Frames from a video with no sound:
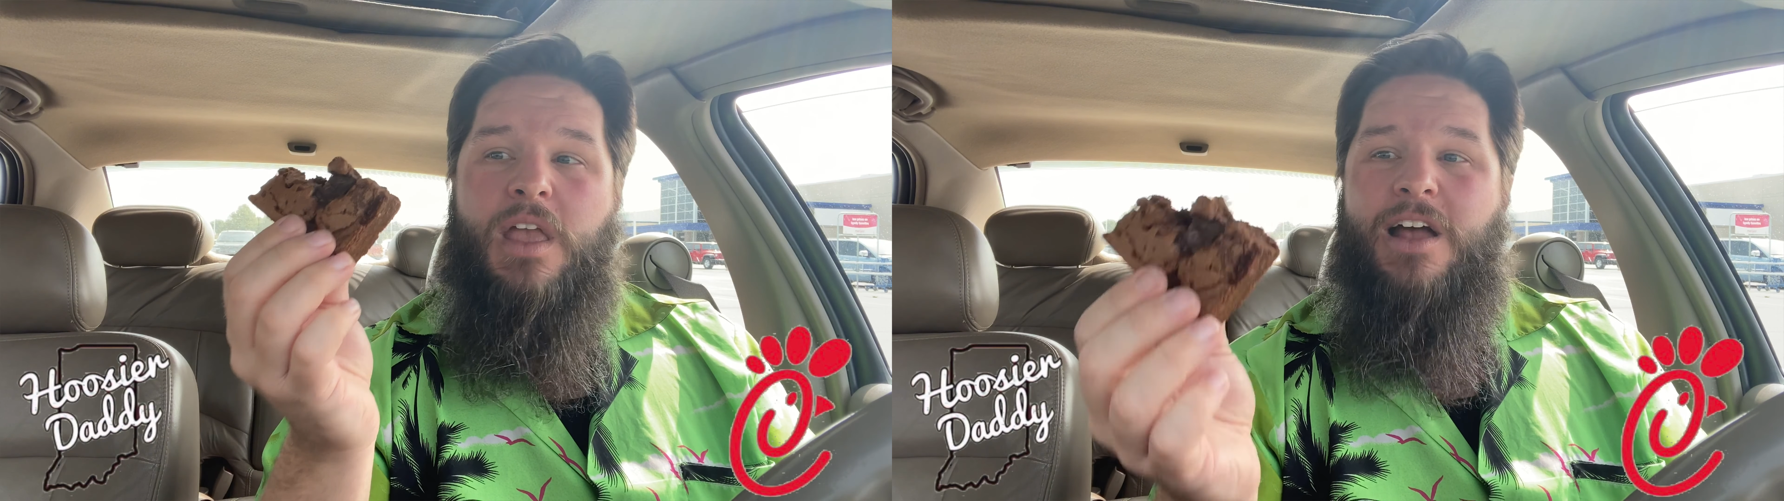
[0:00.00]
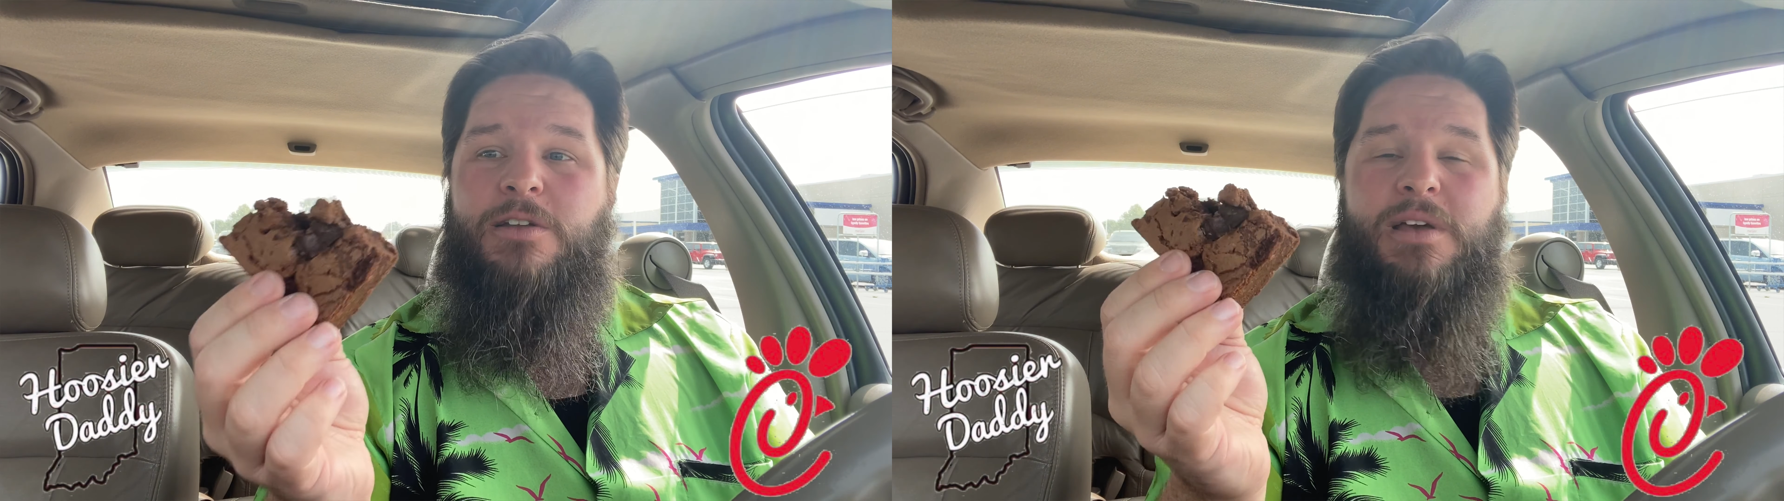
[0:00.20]

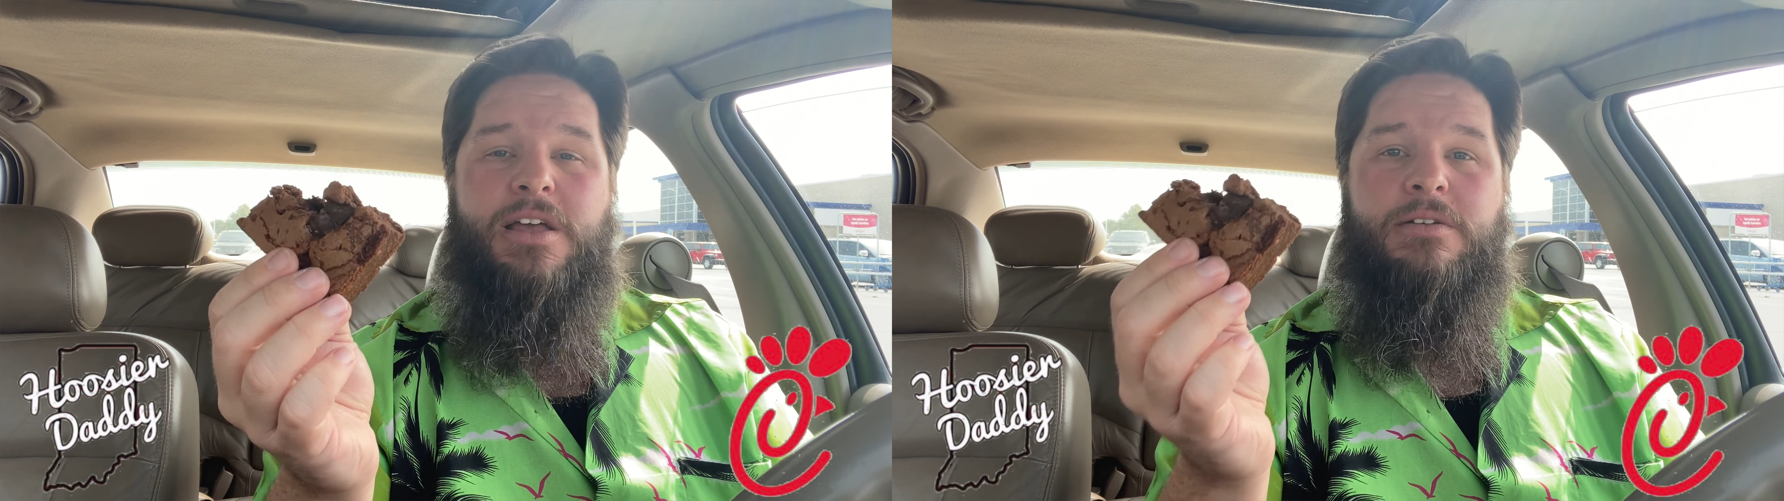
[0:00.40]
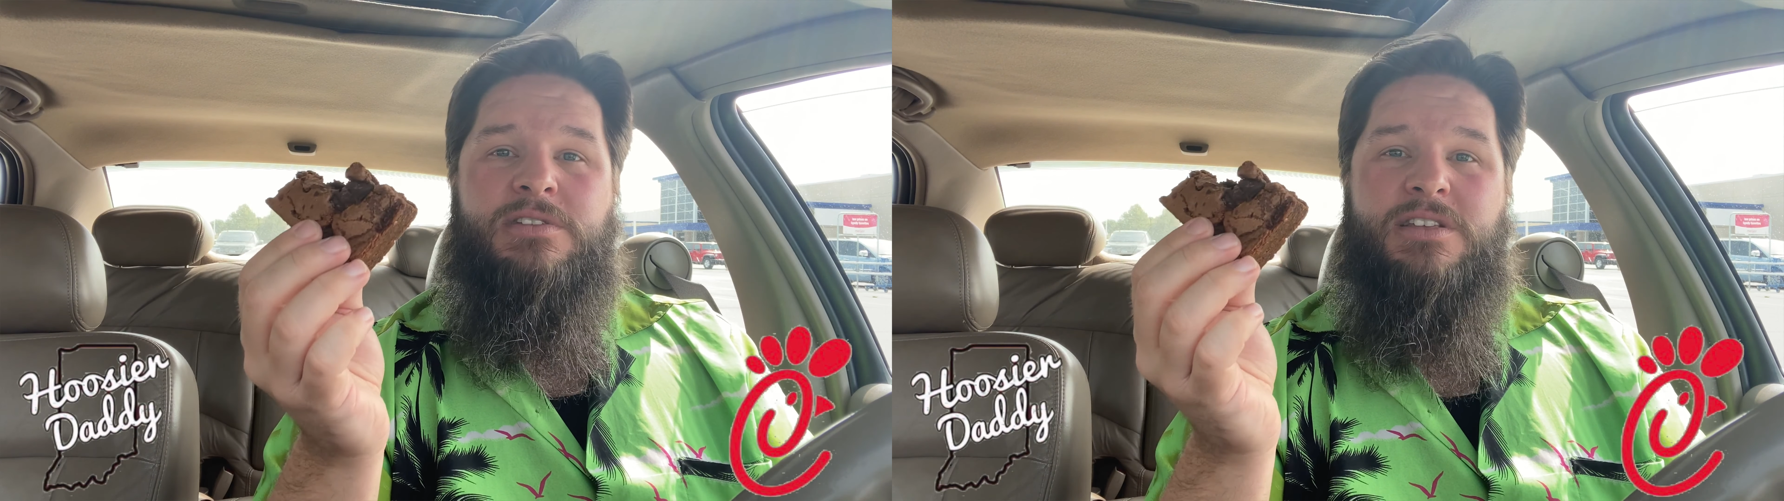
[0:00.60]
how to
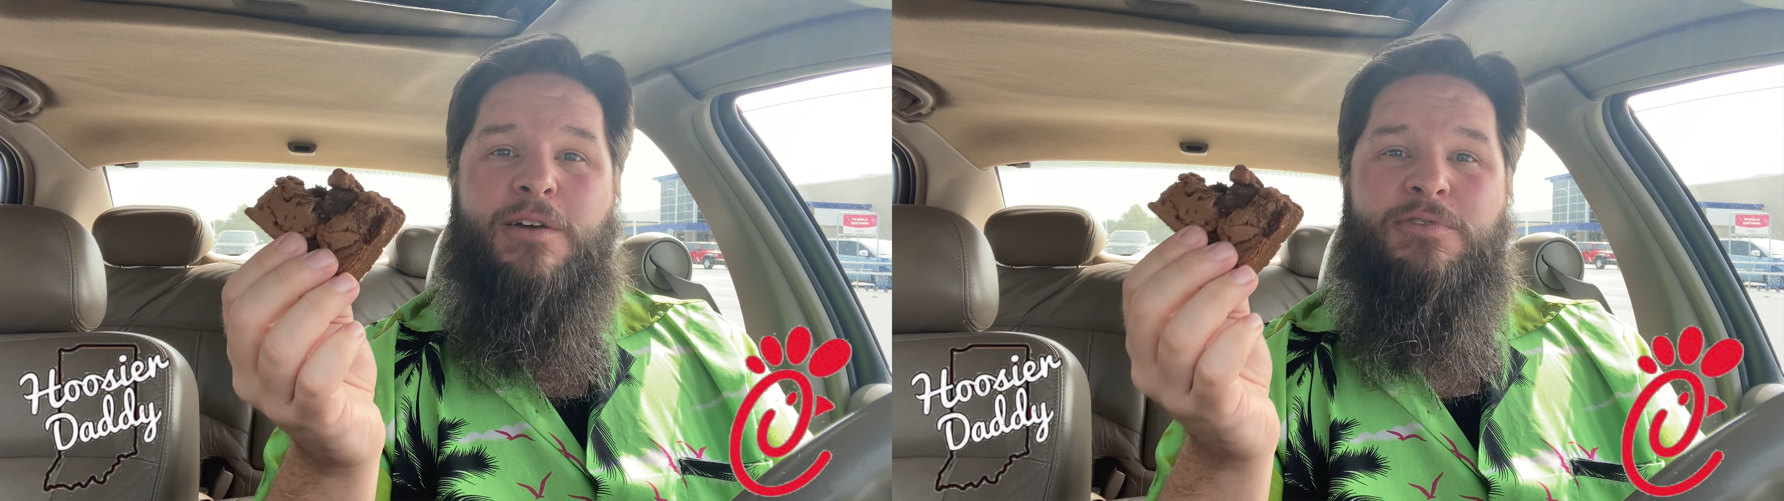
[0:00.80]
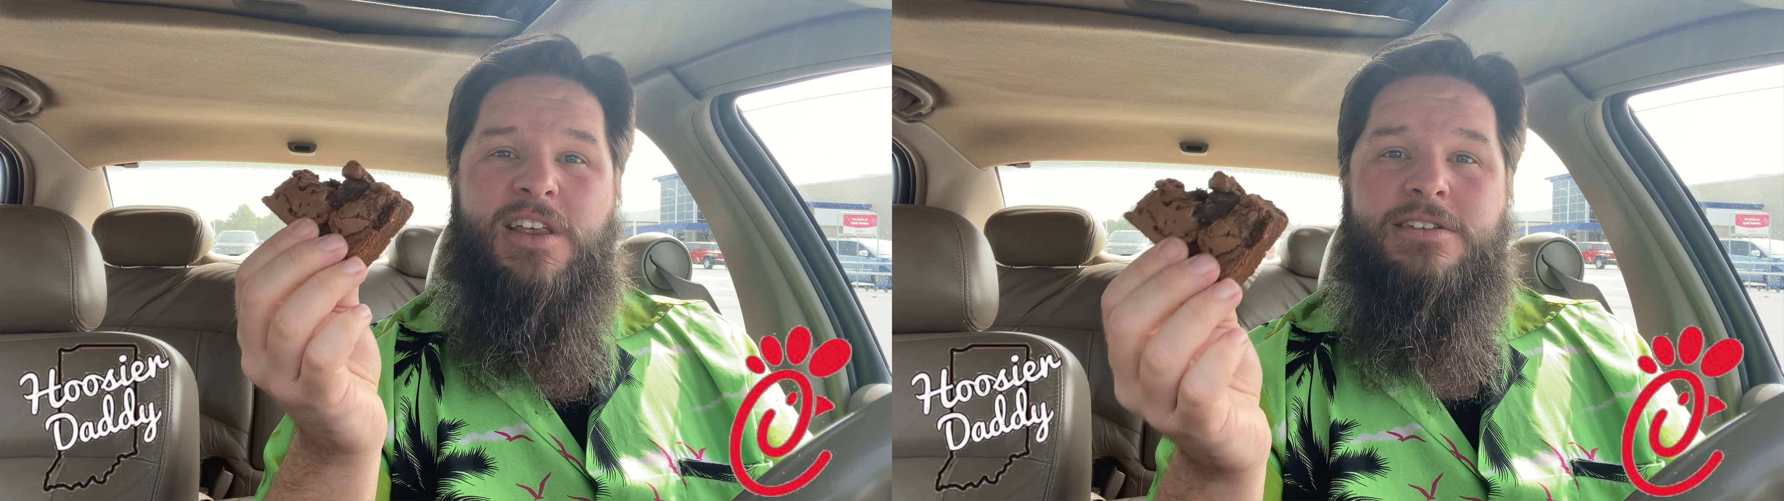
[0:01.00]
make
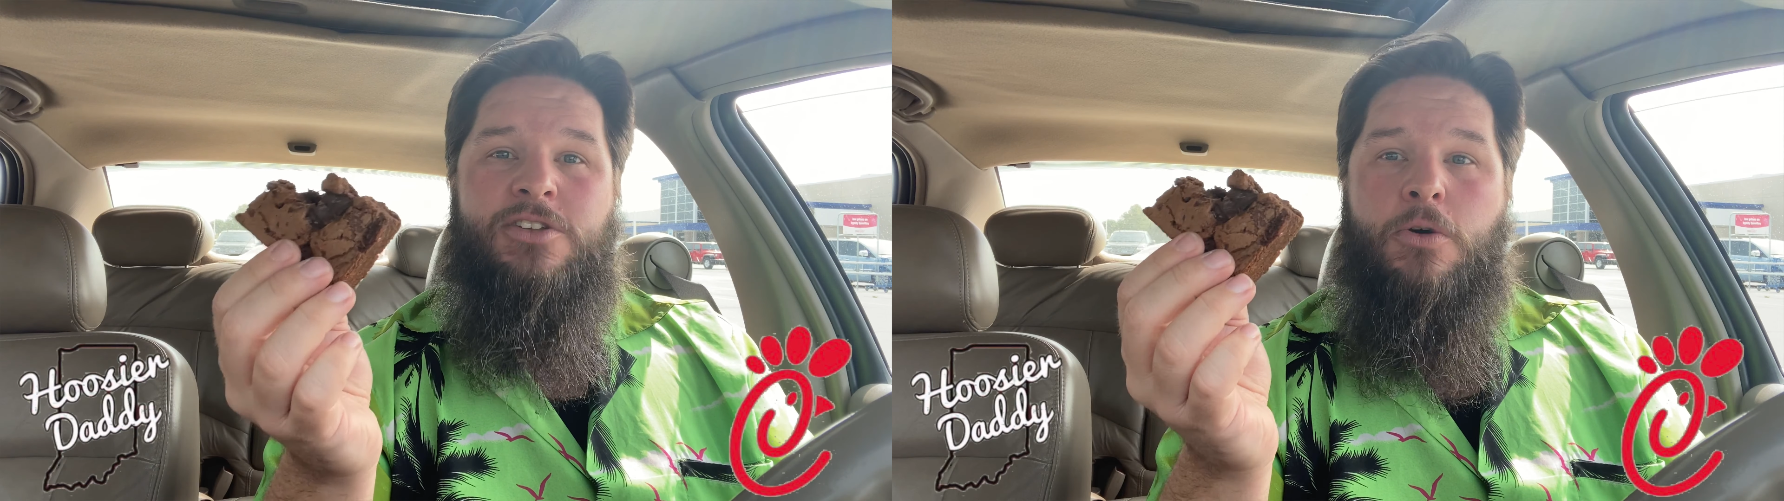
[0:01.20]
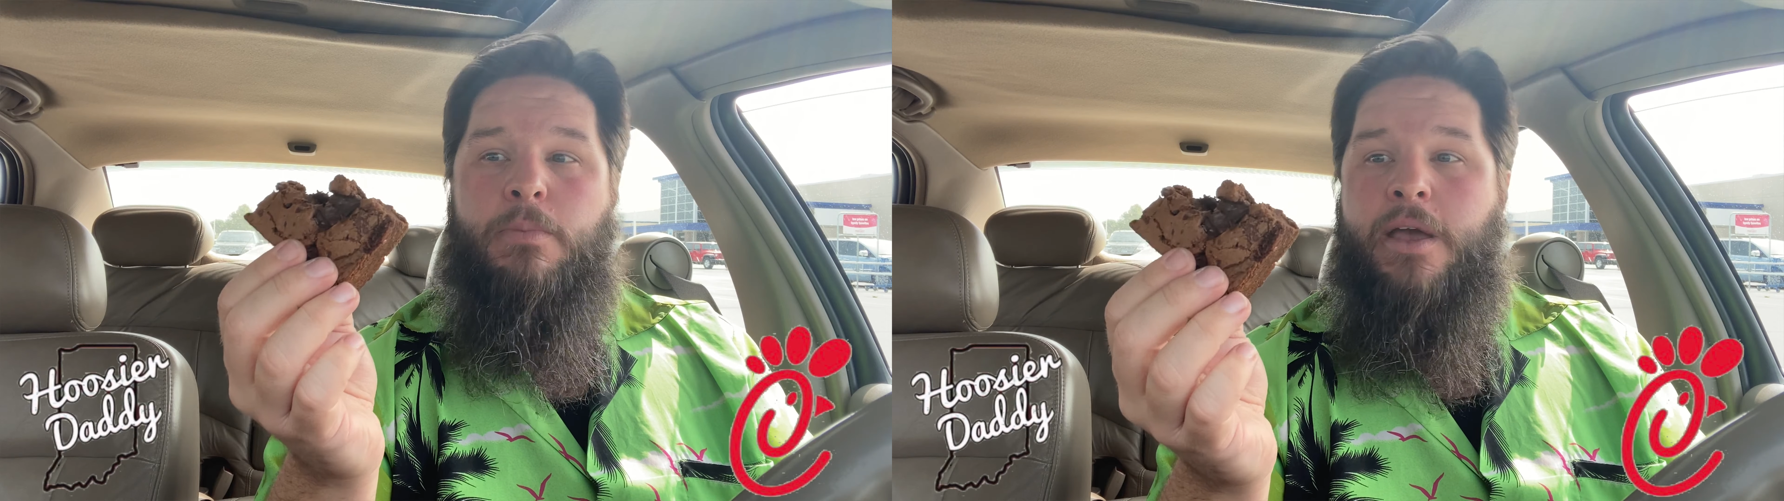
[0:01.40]
stuff taste
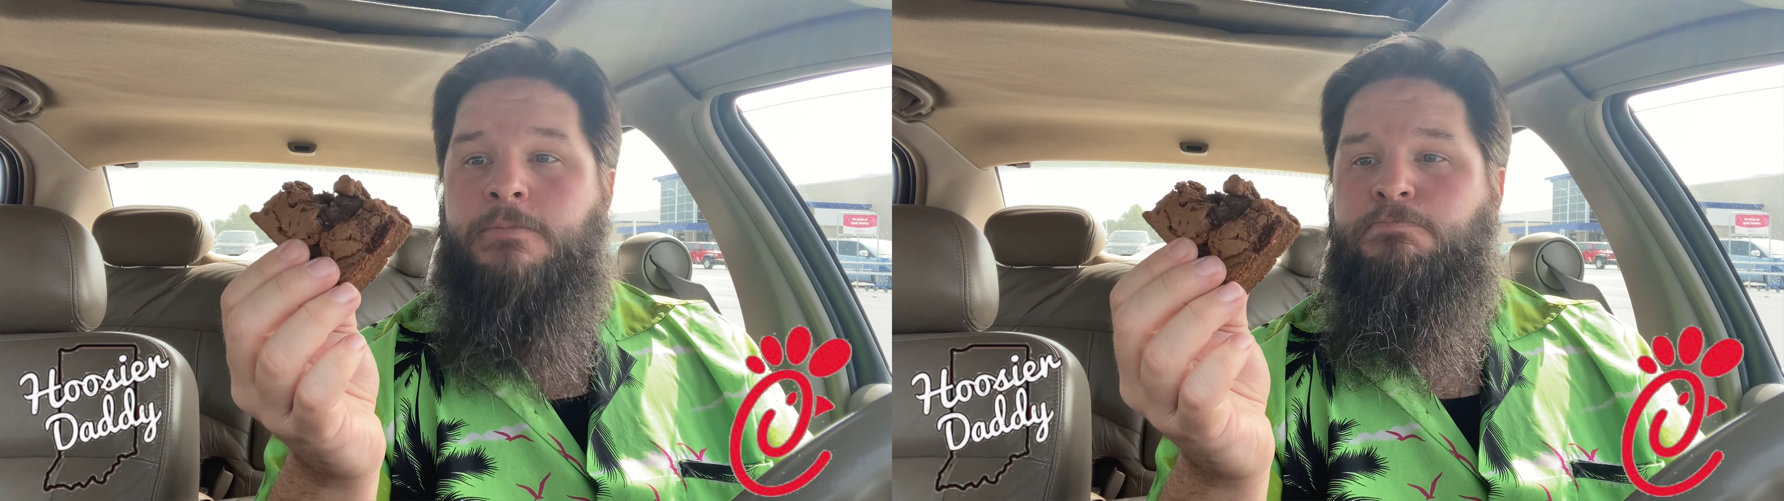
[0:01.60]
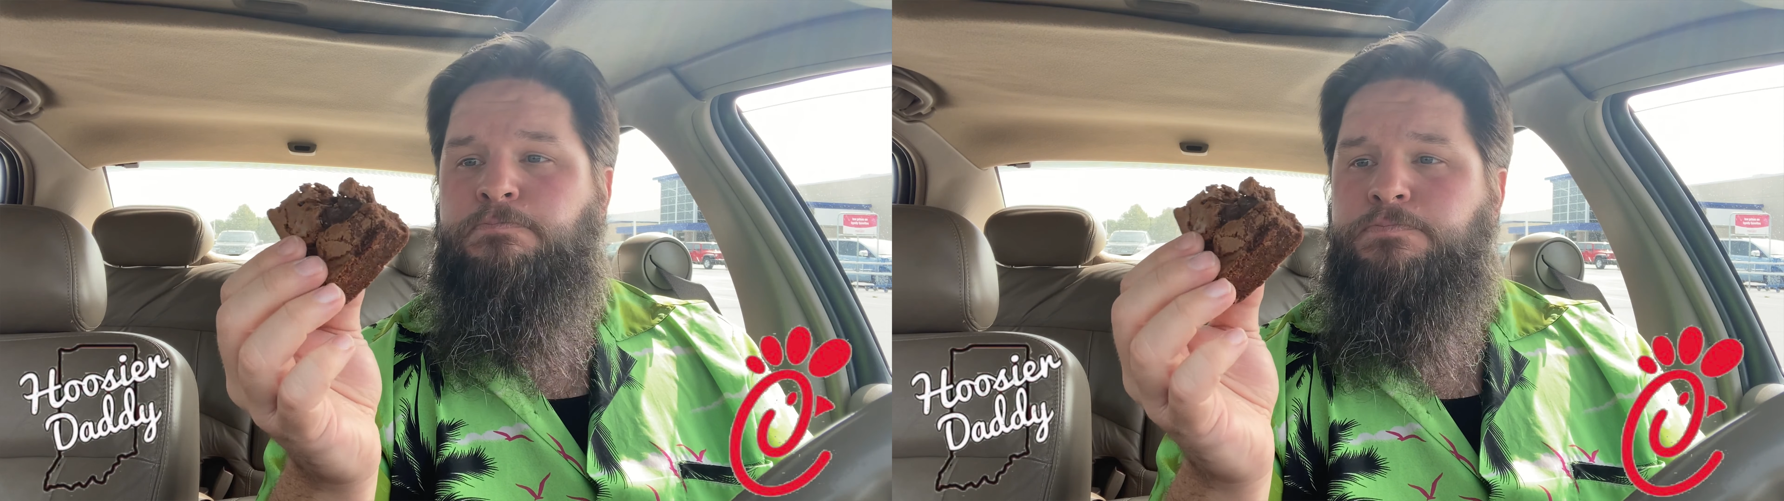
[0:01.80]
homemade.